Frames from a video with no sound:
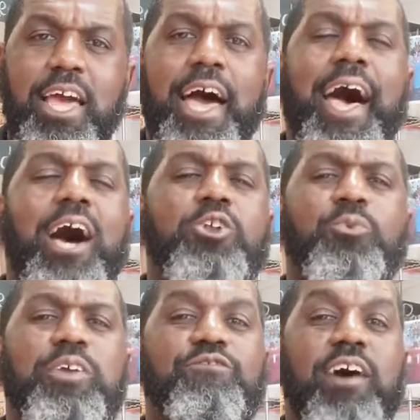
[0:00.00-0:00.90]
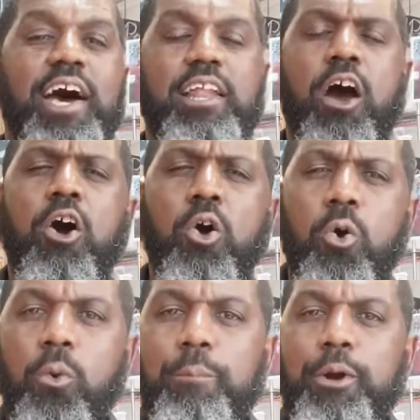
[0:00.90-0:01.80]
How do we find our
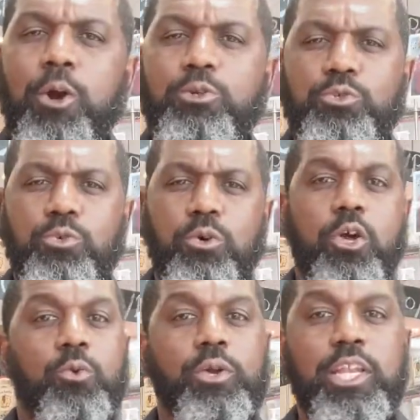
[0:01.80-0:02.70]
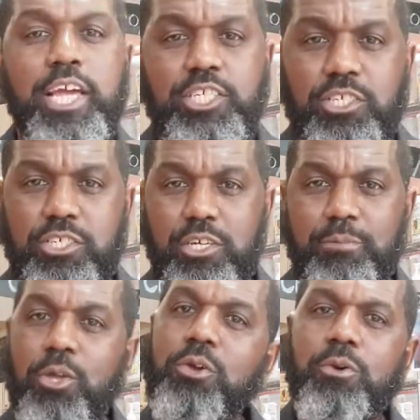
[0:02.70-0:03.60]
own personal relationship
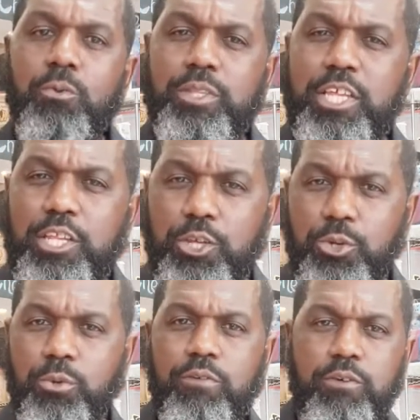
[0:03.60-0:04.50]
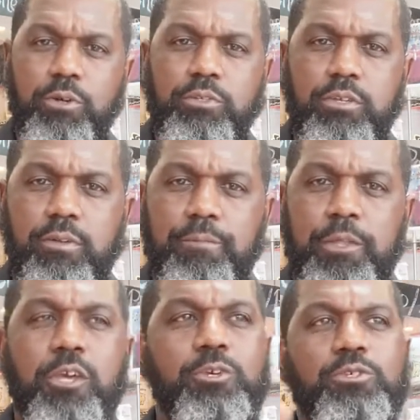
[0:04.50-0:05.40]
within the universe?
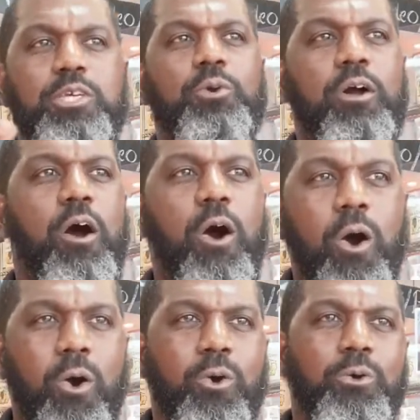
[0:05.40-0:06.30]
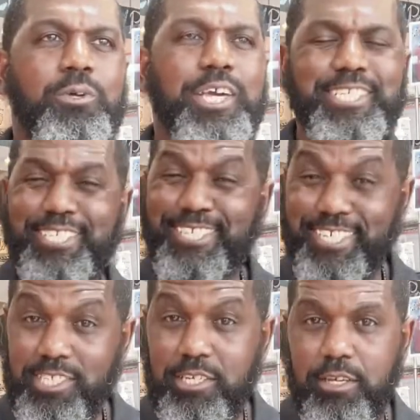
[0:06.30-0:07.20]
You see, we're all
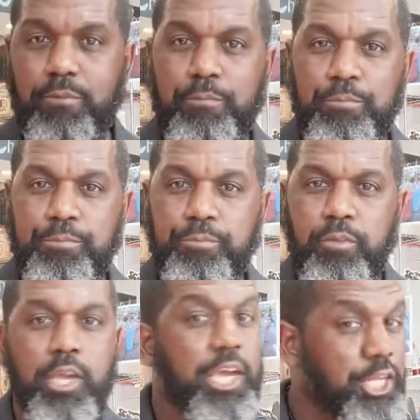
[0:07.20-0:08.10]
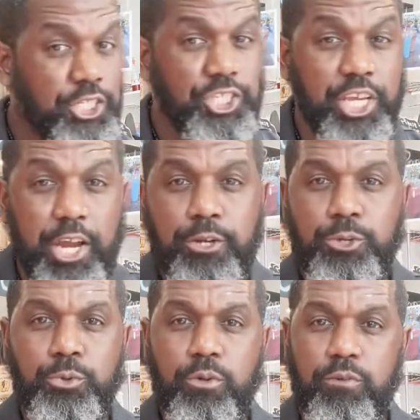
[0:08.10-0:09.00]
existing in a shared
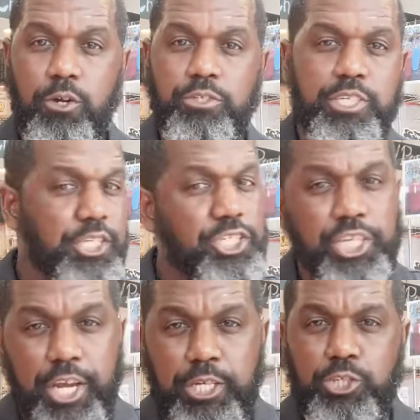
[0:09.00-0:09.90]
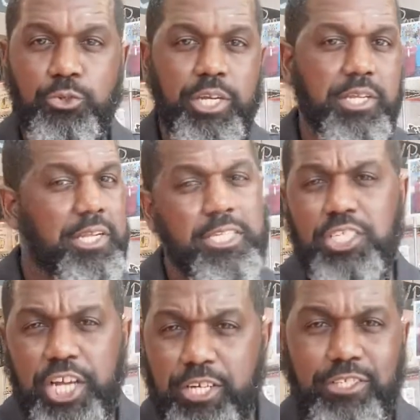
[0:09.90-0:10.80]
universe, in a shared dream, in a
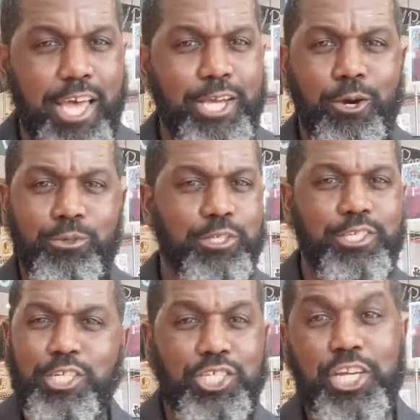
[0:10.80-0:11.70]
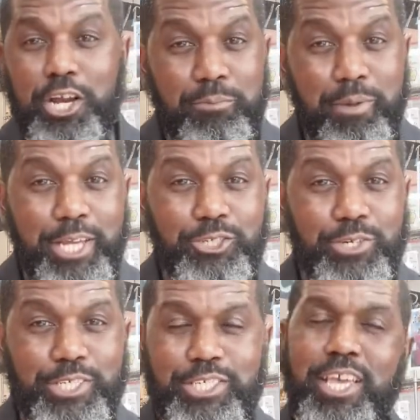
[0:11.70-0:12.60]
shared psychosis, in a shared
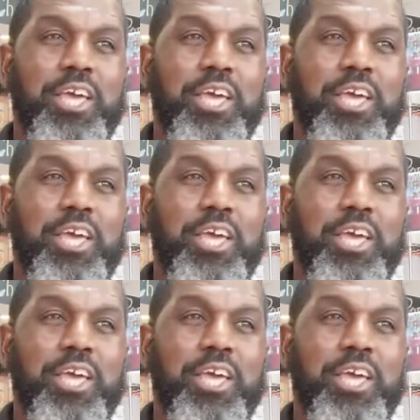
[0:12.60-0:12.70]
matrix.